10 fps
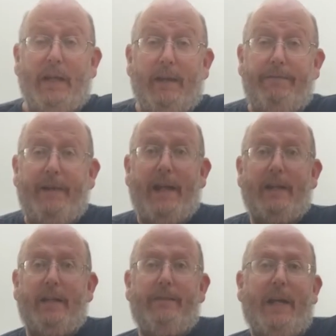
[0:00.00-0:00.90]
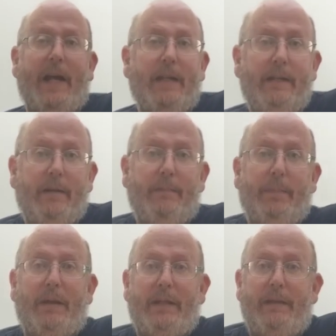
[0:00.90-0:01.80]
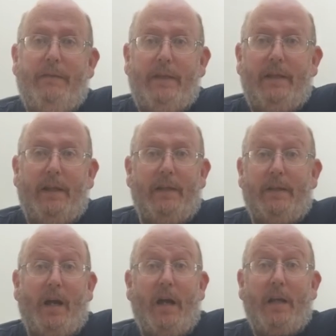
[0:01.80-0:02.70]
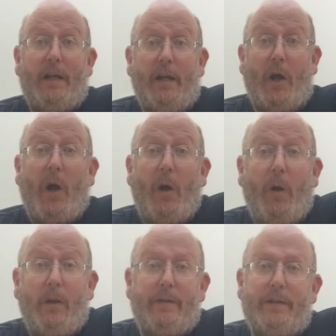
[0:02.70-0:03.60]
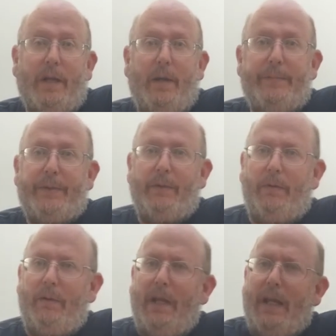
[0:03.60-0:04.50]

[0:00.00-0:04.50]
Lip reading: In fact, if the idea of believing in God at all is an obstacle,